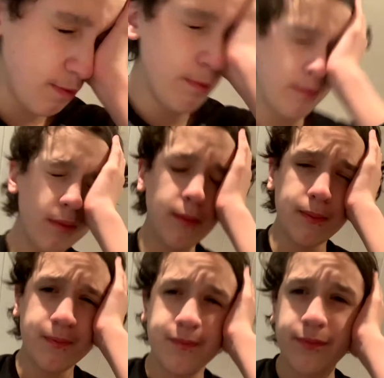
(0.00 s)

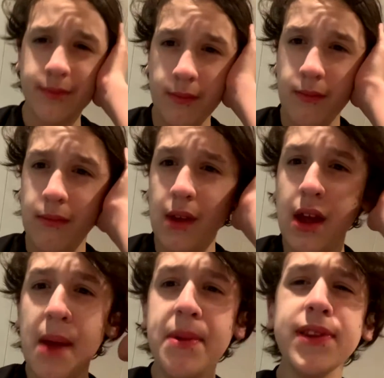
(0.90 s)

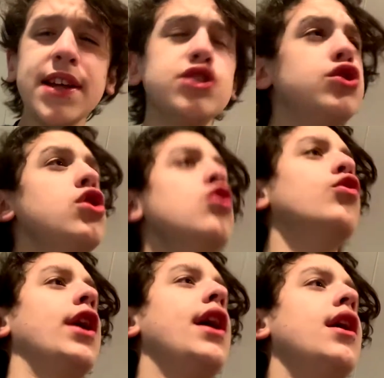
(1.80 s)
I mean, like,
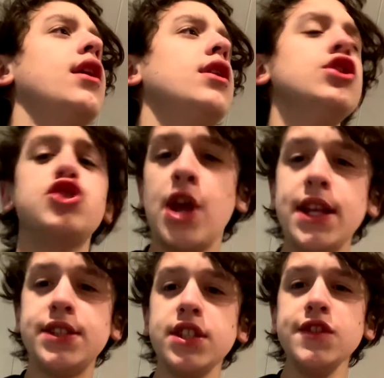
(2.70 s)
dude,
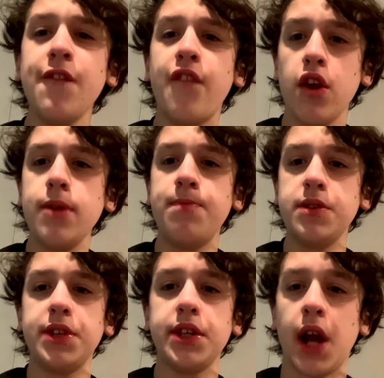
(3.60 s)
Jason's a very
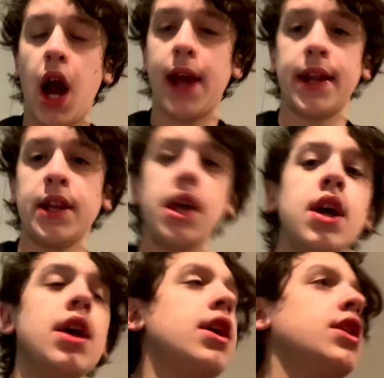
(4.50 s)
busy guy, and
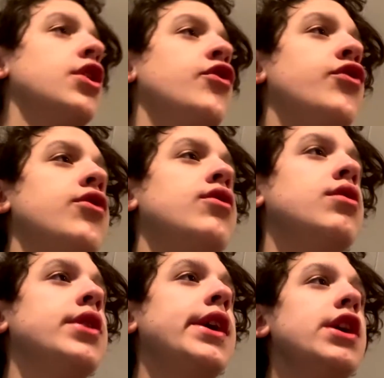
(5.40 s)

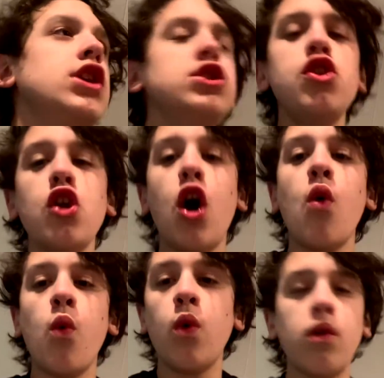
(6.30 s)
he doesn't
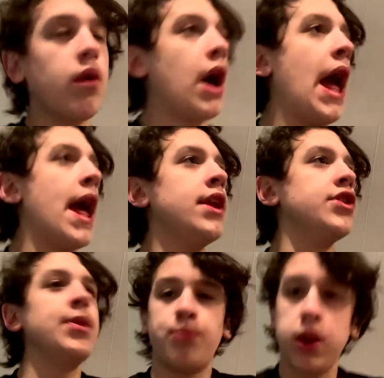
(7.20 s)
know, and
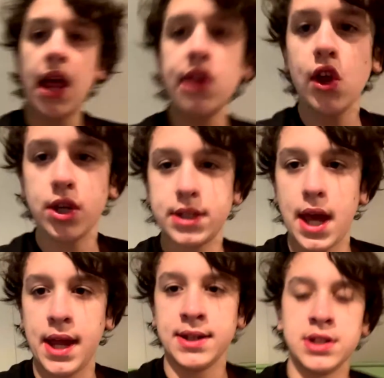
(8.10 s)
the Play Along
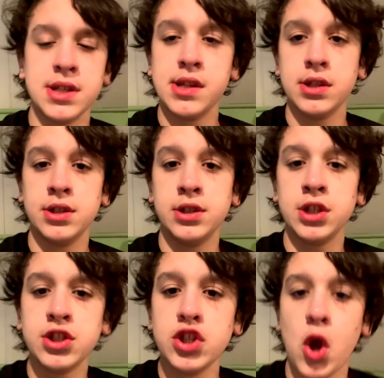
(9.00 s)
gang doesn't
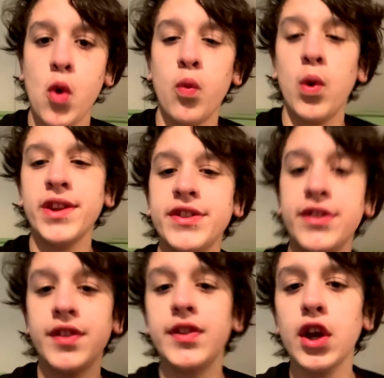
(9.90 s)
doesn't know
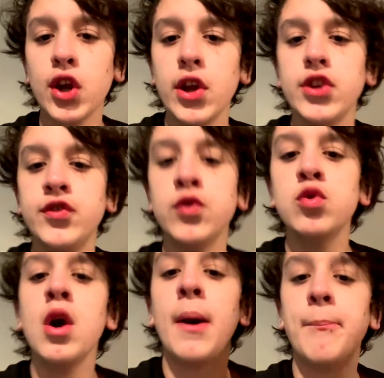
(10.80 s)
when they're gonna
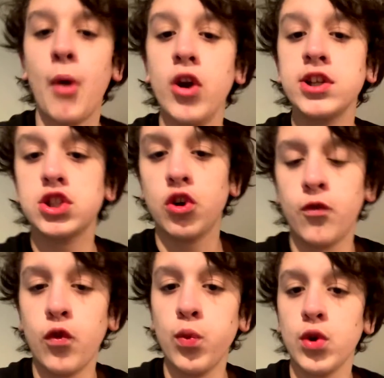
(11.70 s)
do Barney's
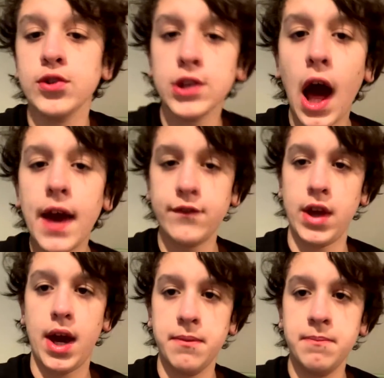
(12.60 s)
Colorful World live yet.